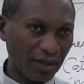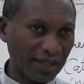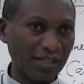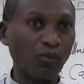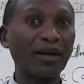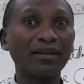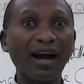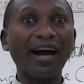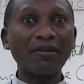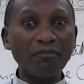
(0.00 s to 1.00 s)
That's what
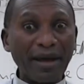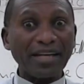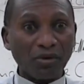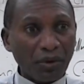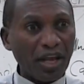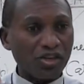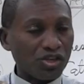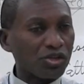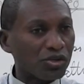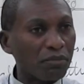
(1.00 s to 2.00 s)
God meant
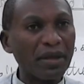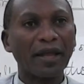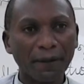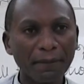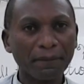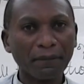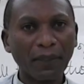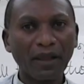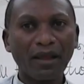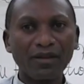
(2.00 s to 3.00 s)
creation to be.
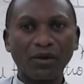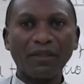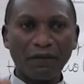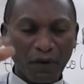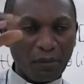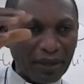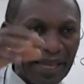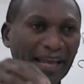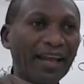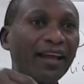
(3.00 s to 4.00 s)
So in the very
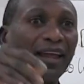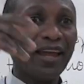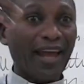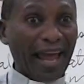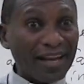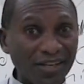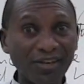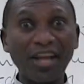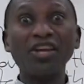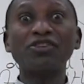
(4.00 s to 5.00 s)
beginning, he
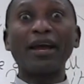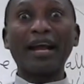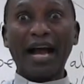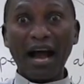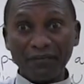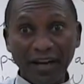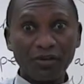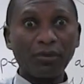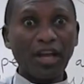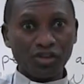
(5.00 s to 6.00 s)
entered into a
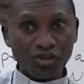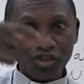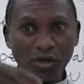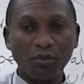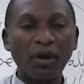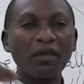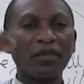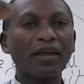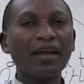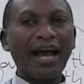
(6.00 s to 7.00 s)
covenant relationship
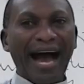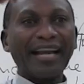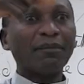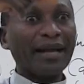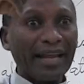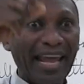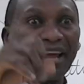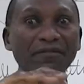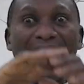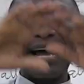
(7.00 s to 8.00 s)
with Adam and
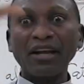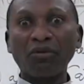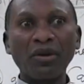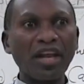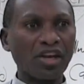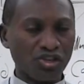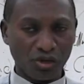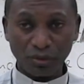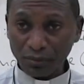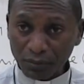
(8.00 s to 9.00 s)
Eve and
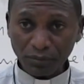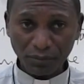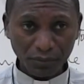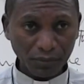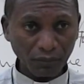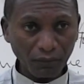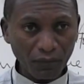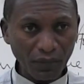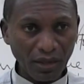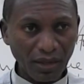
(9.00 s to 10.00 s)
creation.
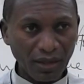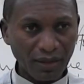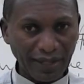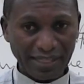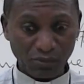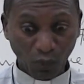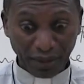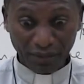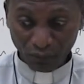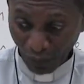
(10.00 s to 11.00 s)
That's
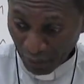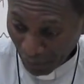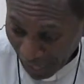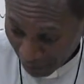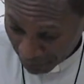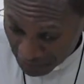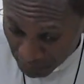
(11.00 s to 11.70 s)
what why we have